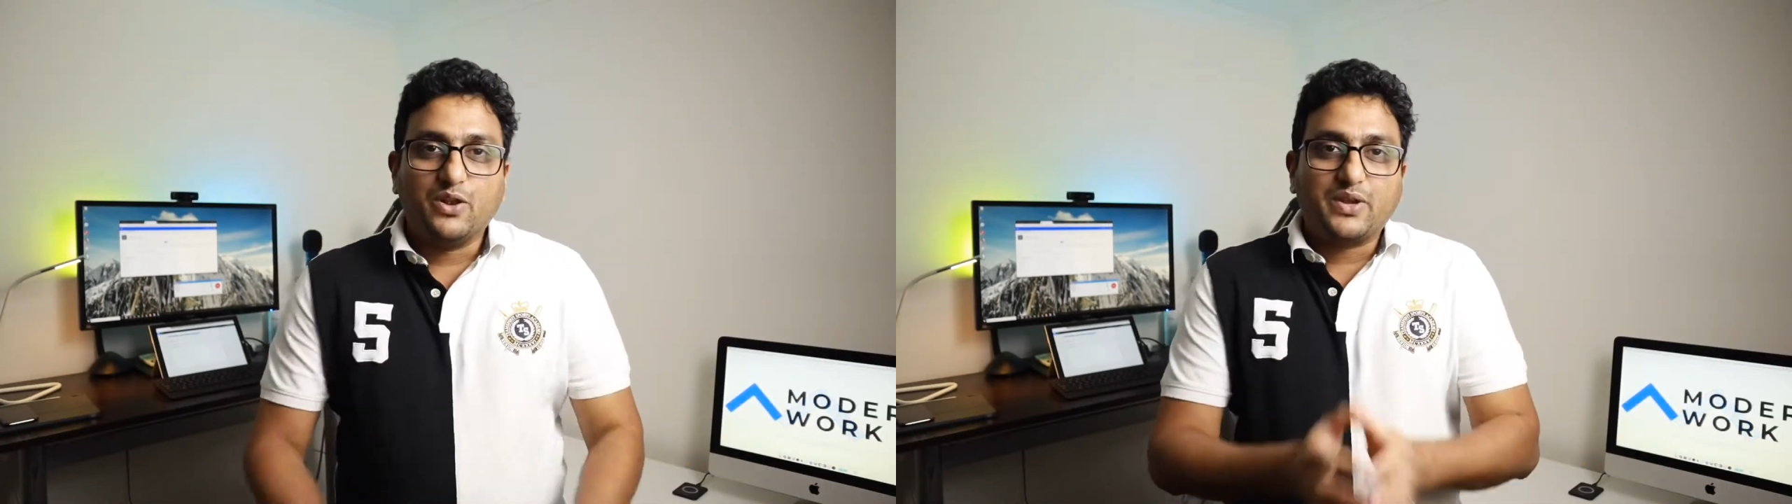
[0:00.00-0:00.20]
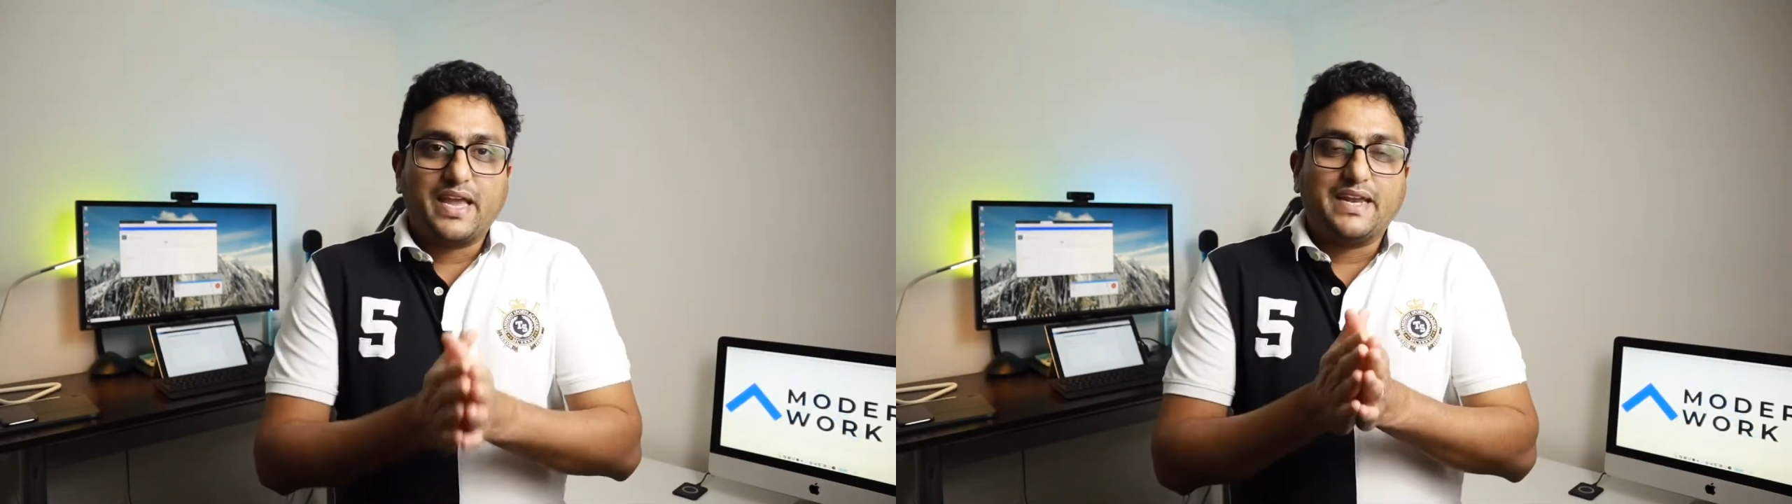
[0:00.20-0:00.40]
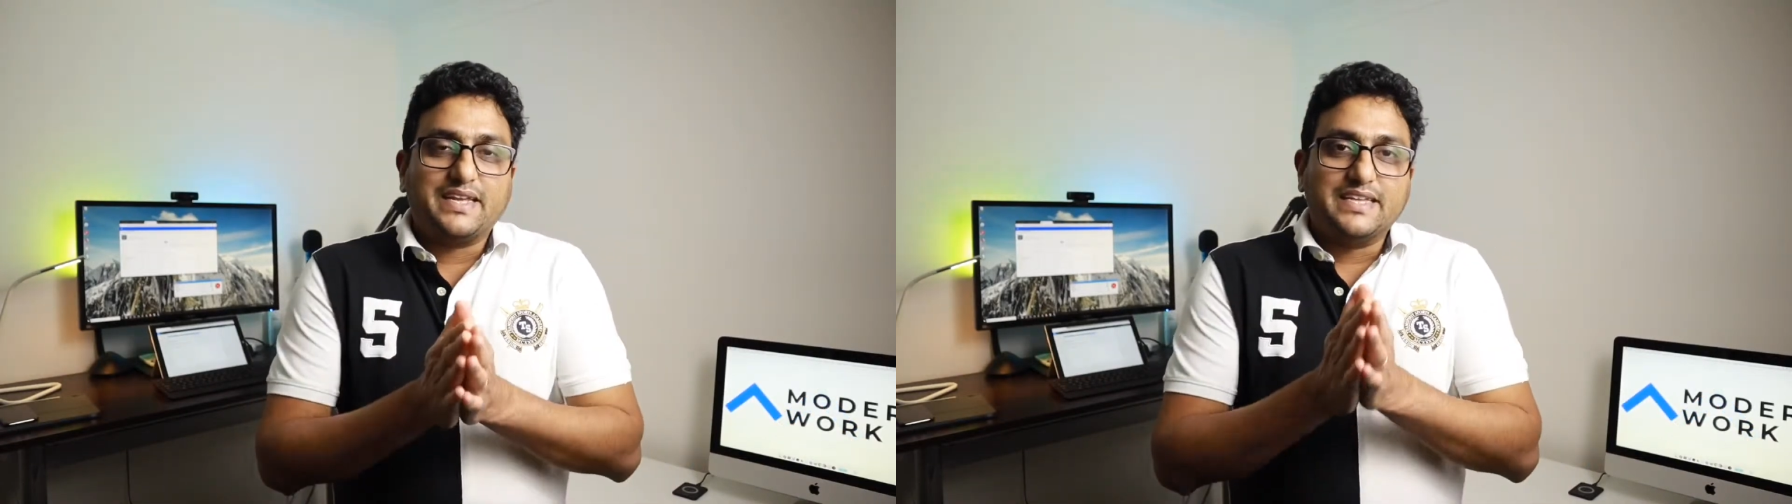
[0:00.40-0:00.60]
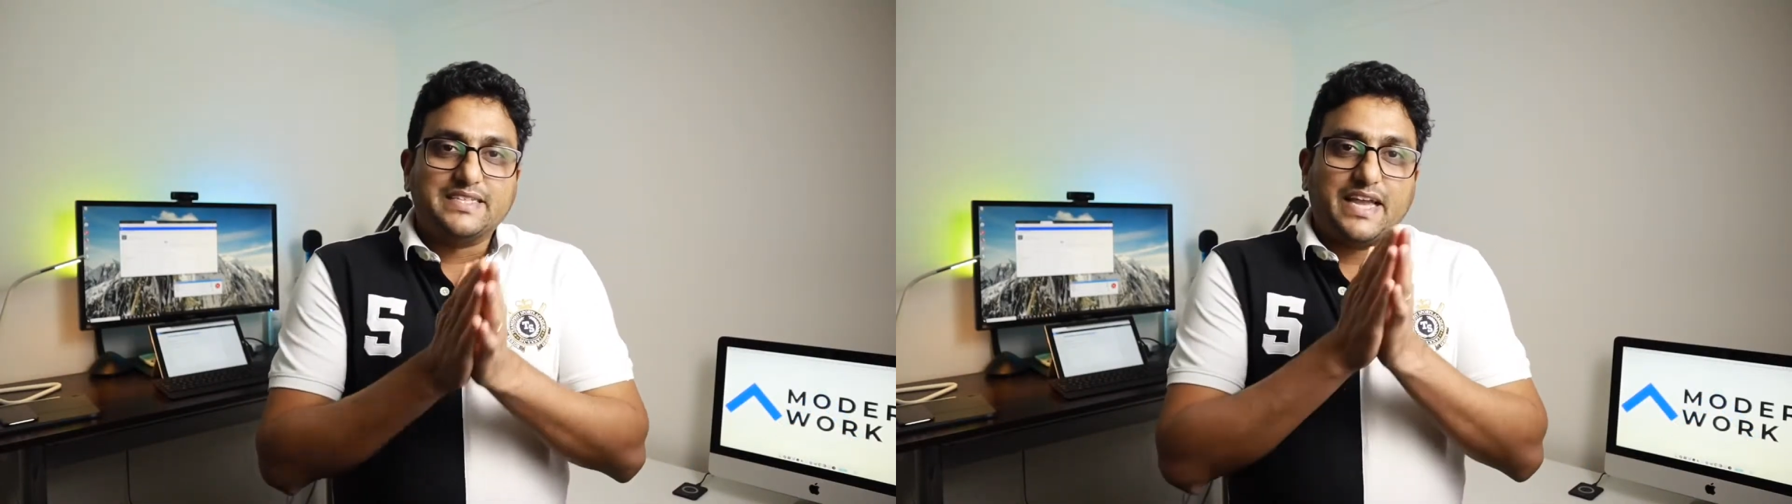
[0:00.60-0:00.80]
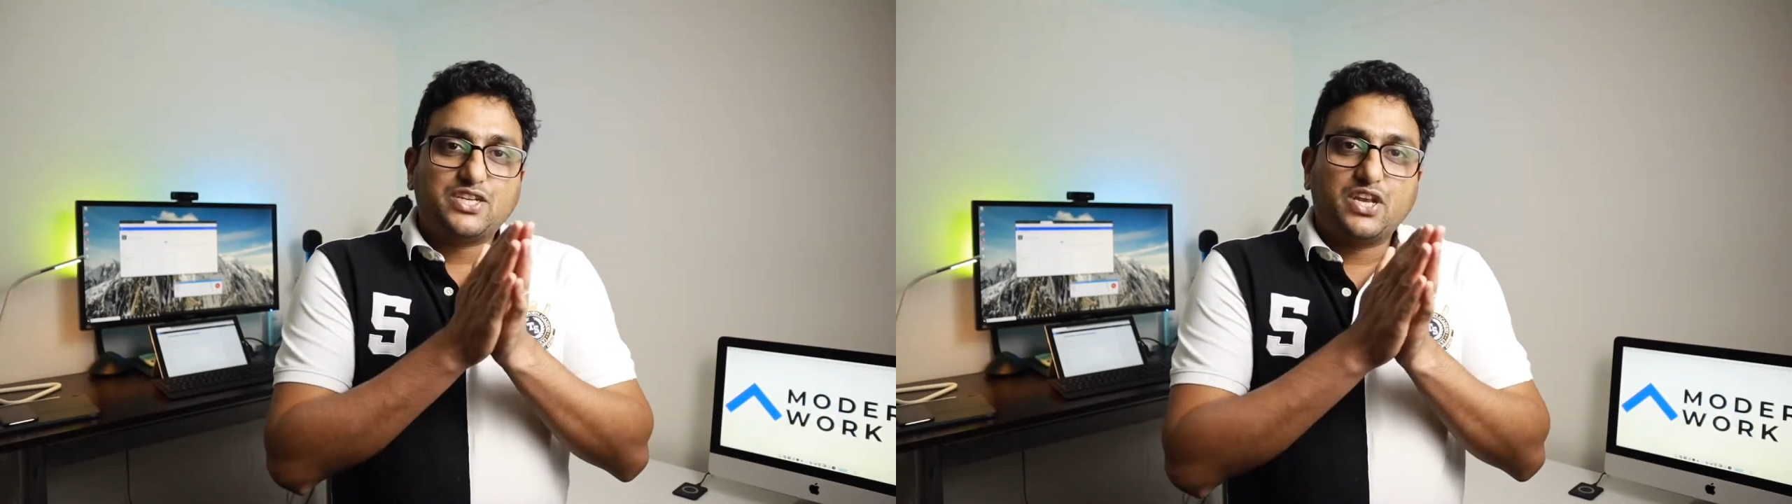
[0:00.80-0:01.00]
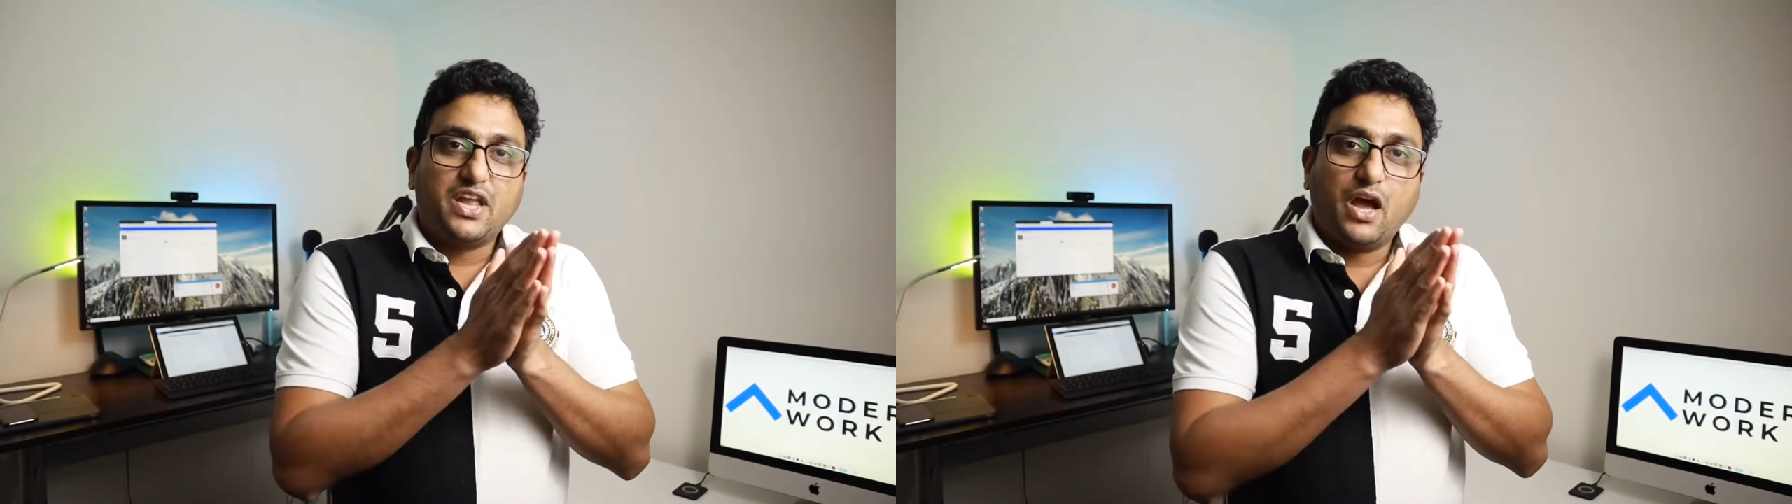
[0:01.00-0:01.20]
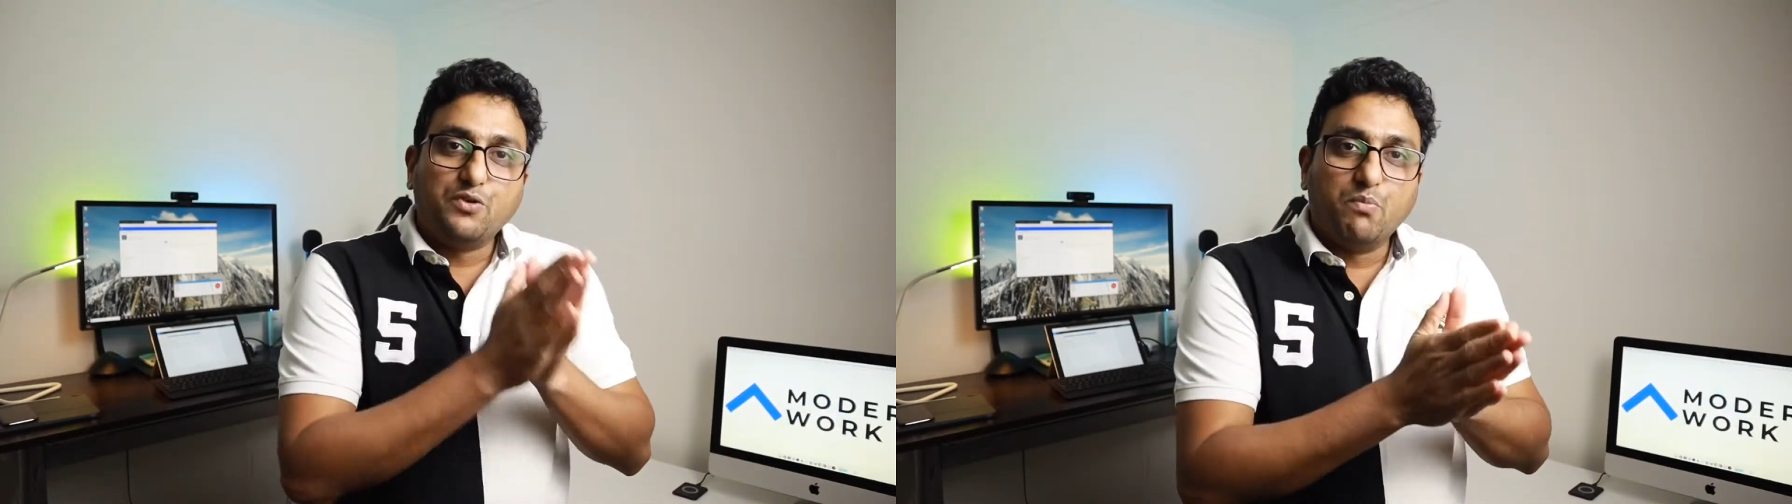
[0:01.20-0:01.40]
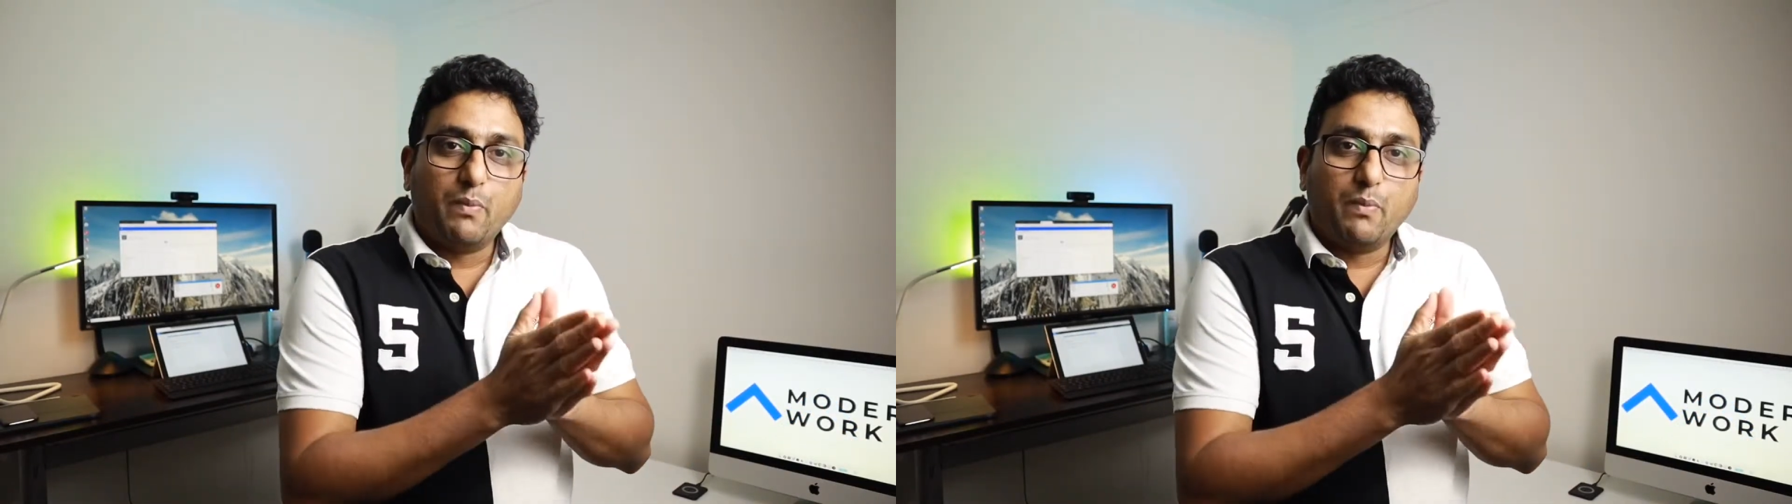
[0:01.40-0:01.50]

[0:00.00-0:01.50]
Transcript: look at is actually how to